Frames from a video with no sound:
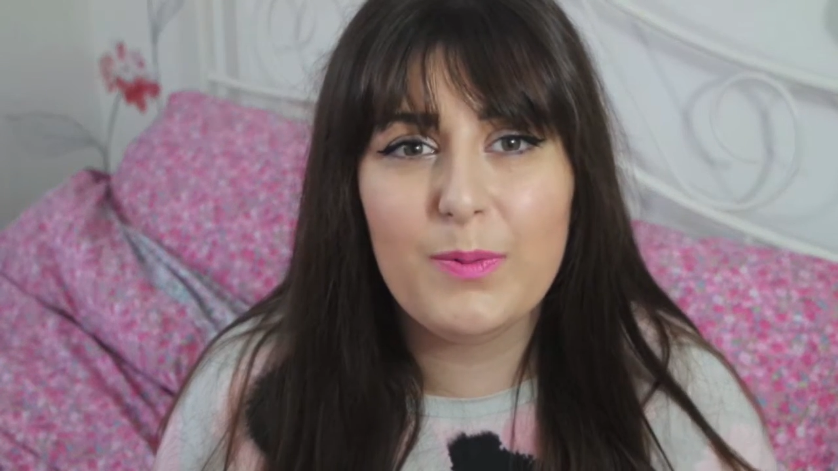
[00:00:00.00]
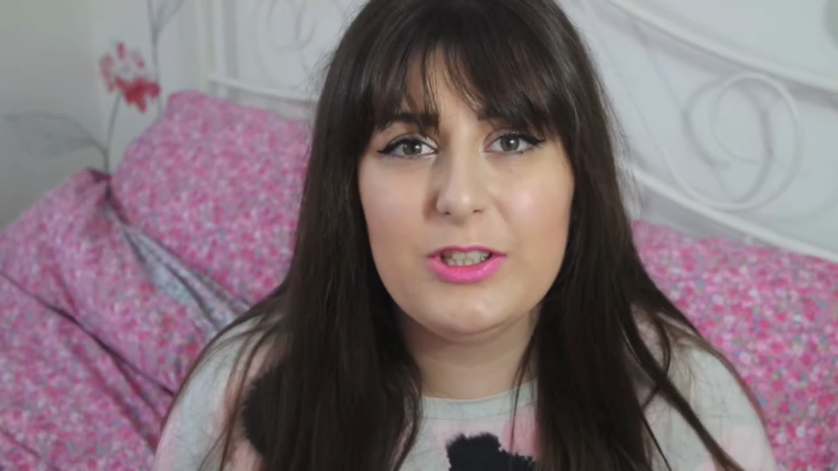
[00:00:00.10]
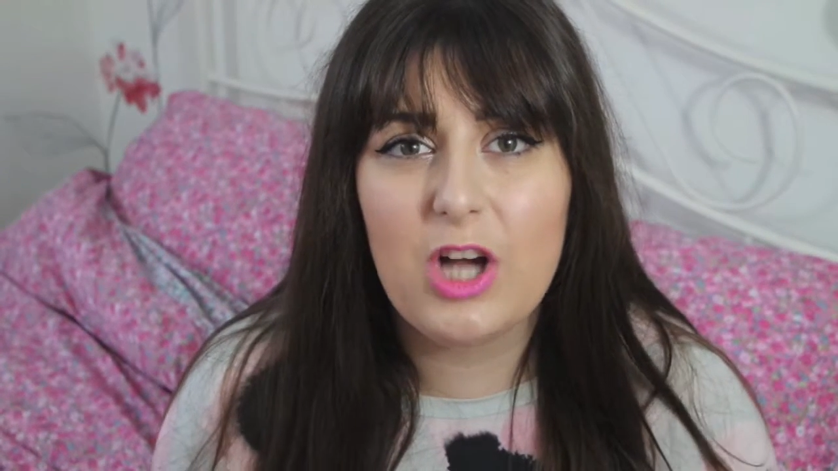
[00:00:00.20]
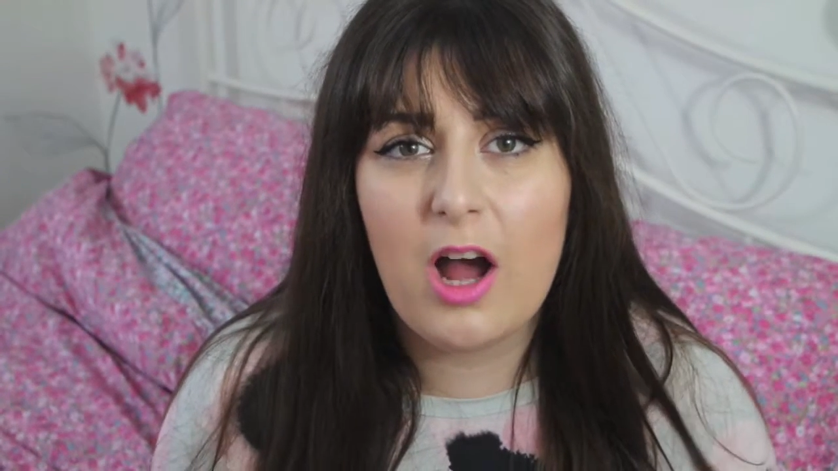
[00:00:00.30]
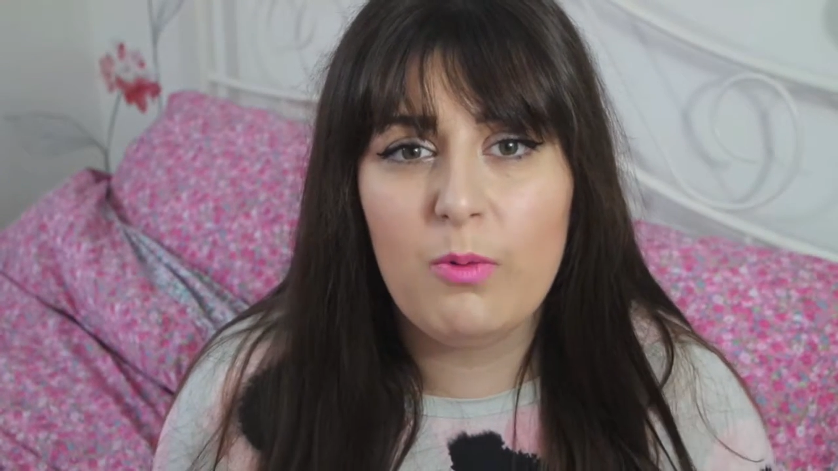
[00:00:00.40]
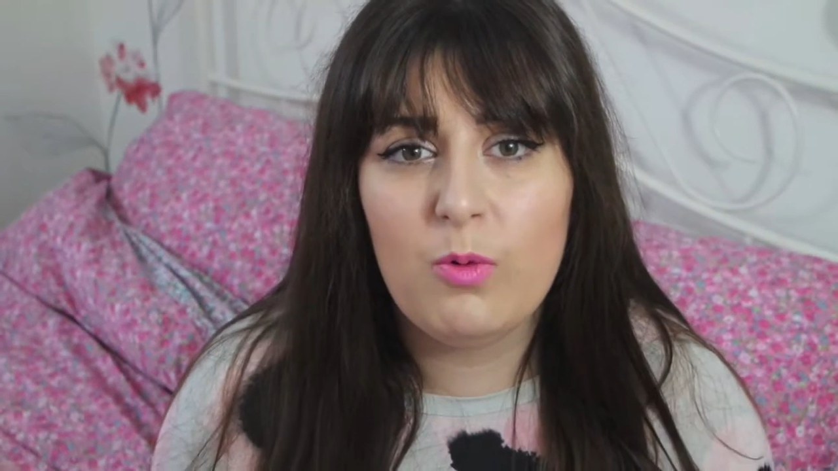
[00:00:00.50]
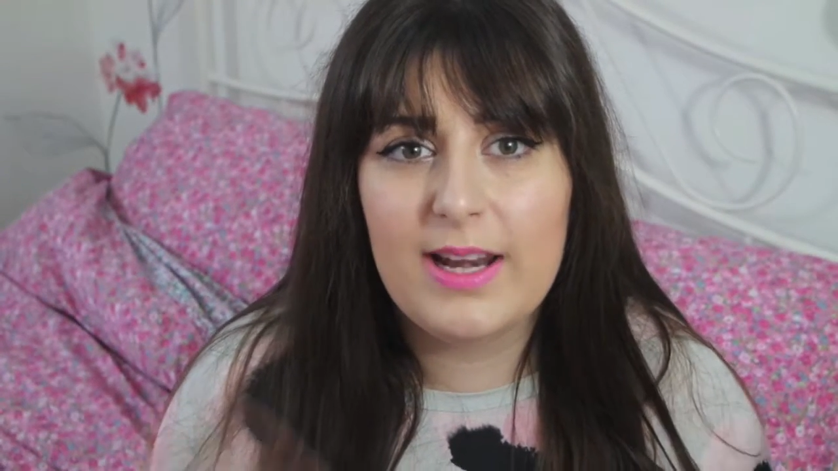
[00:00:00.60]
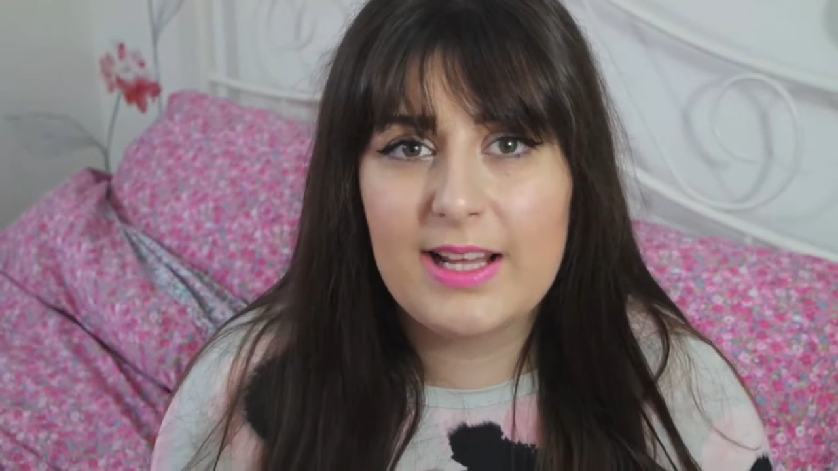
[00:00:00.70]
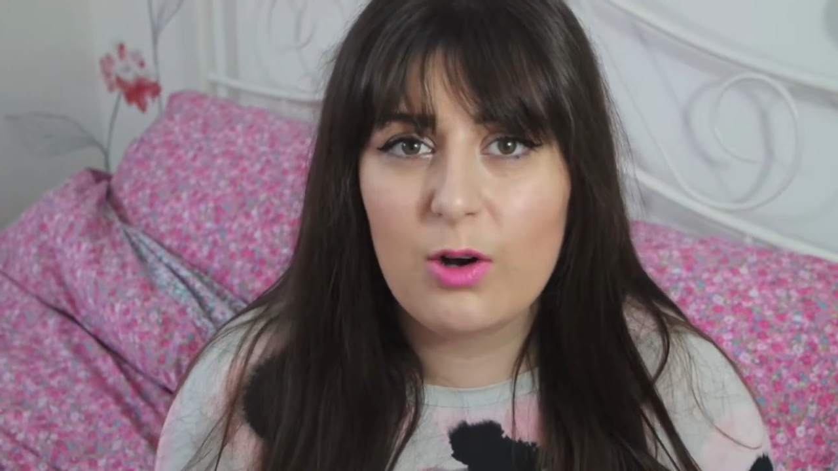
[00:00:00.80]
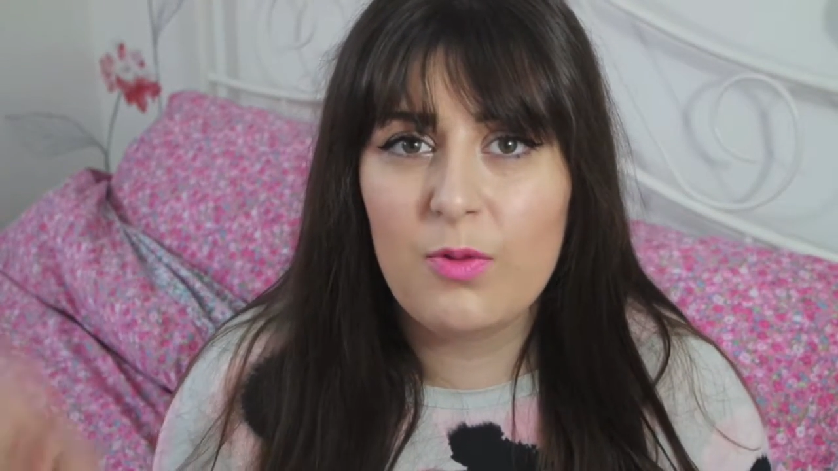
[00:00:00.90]
which I will
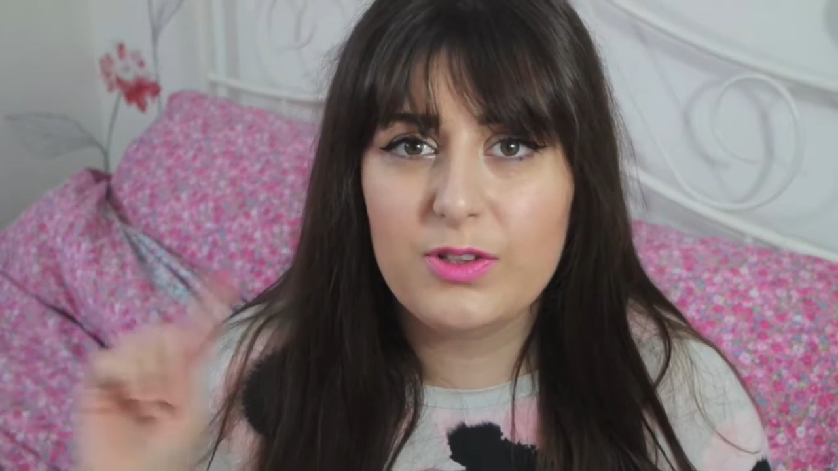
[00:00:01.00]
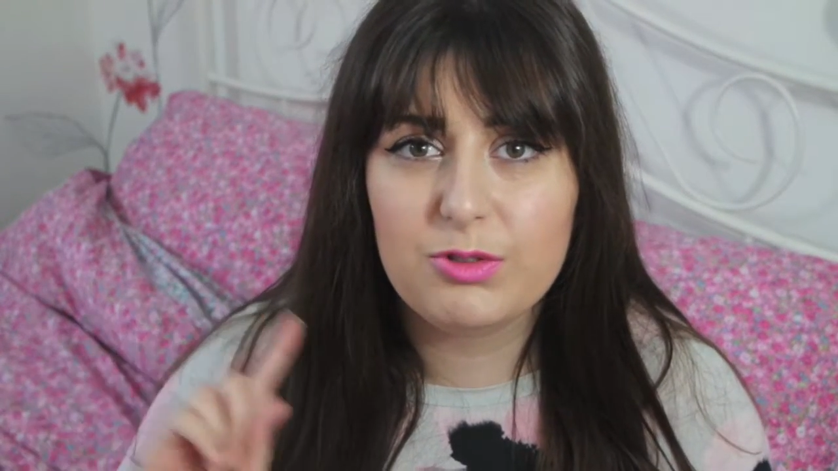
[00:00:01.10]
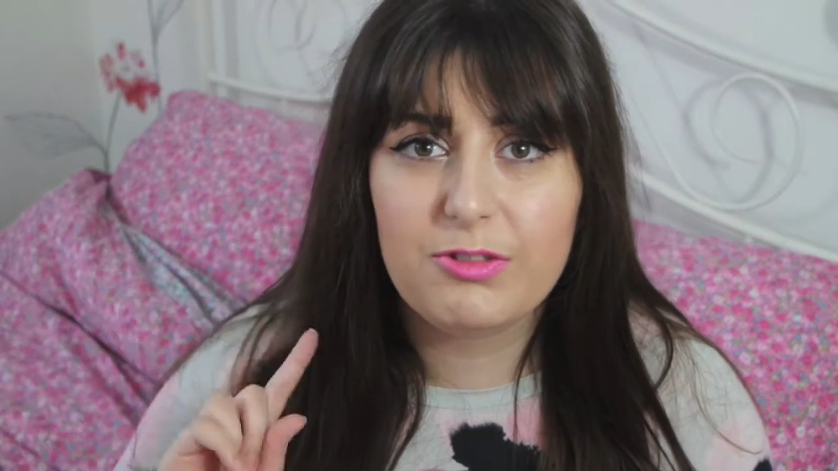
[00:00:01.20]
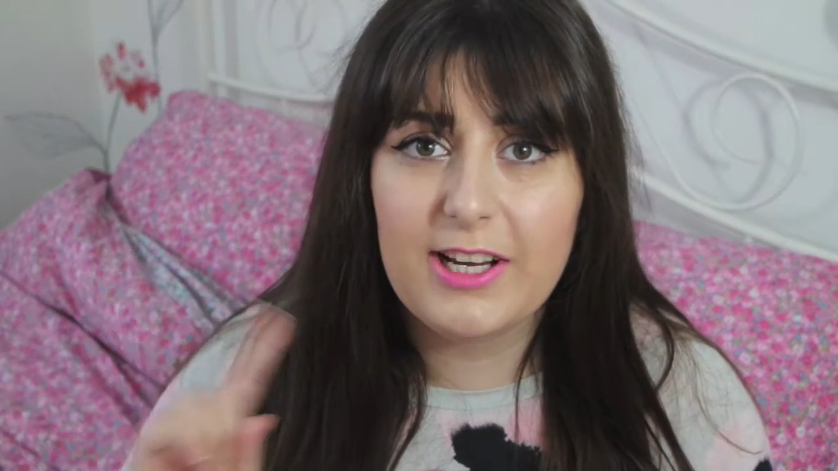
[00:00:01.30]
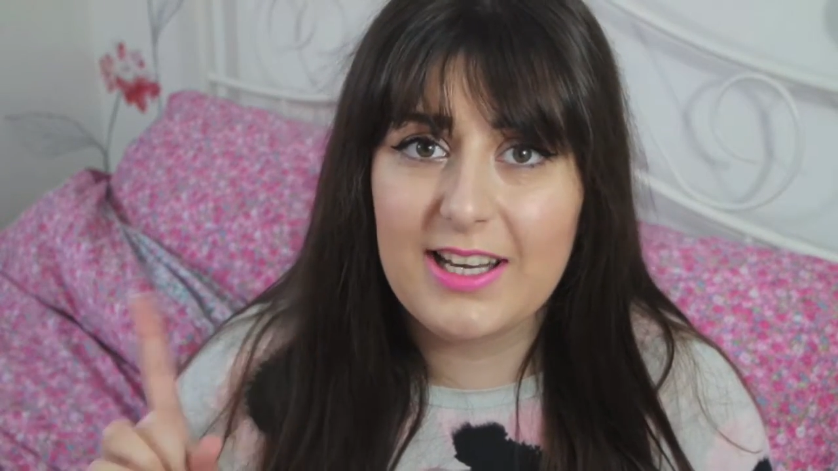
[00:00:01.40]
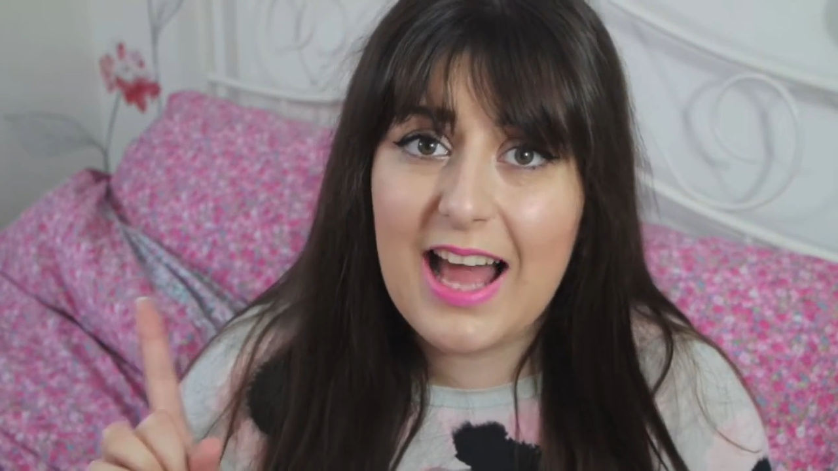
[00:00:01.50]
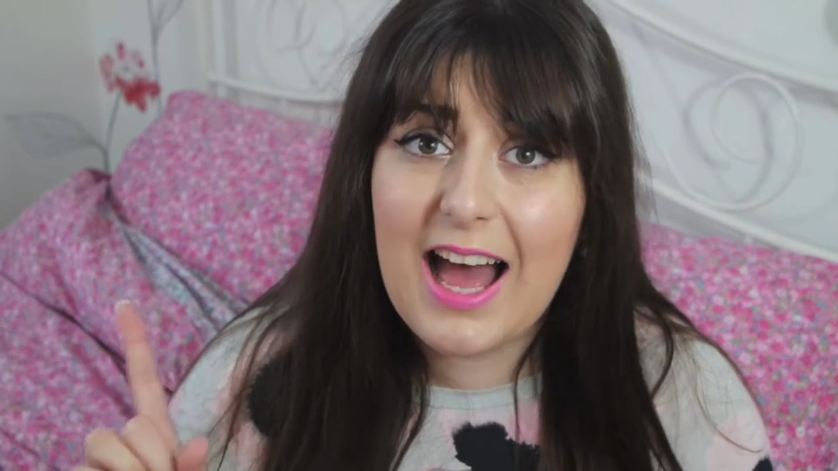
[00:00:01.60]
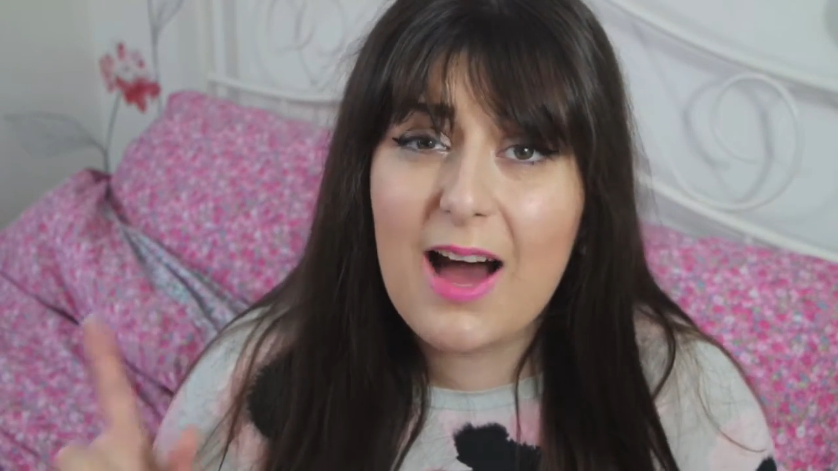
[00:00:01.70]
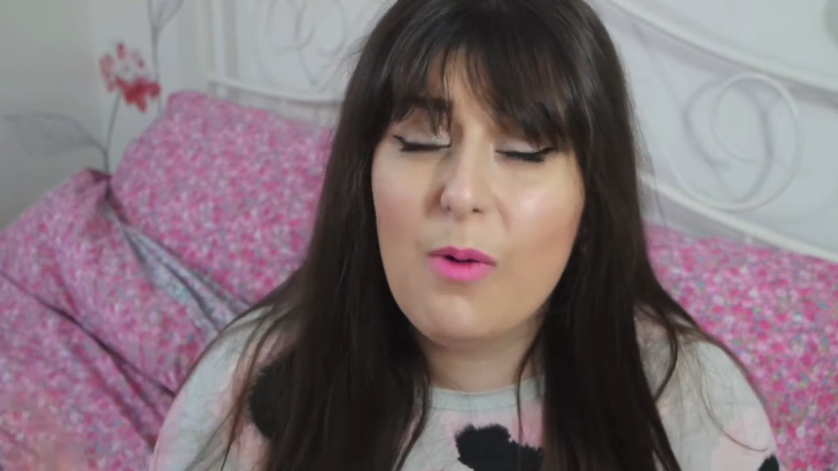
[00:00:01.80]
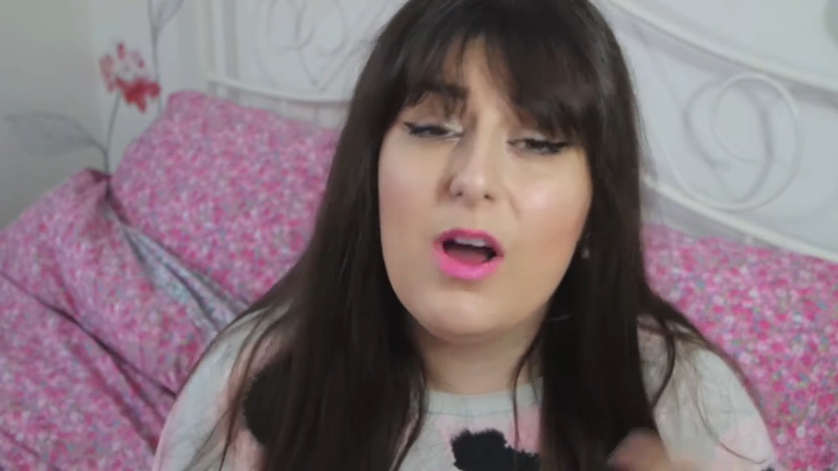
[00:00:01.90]
link on the screen
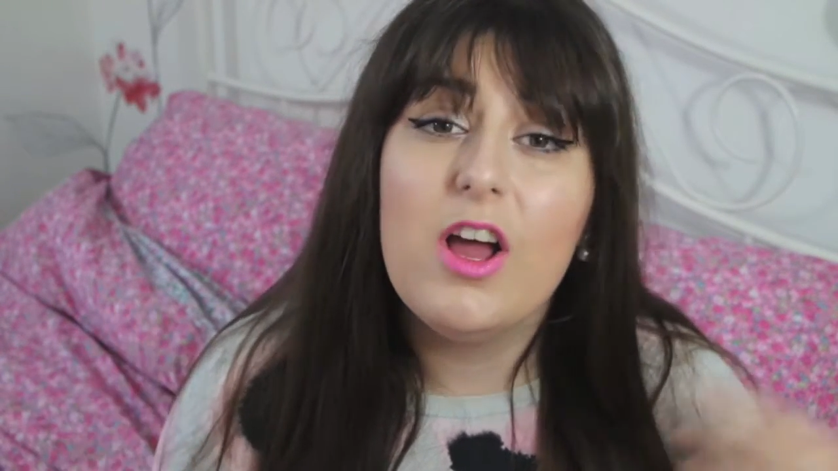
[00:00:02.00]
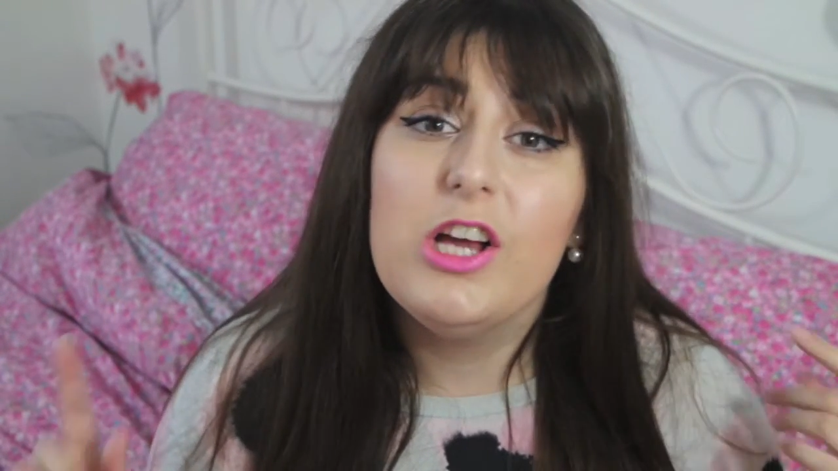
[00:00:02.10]
now,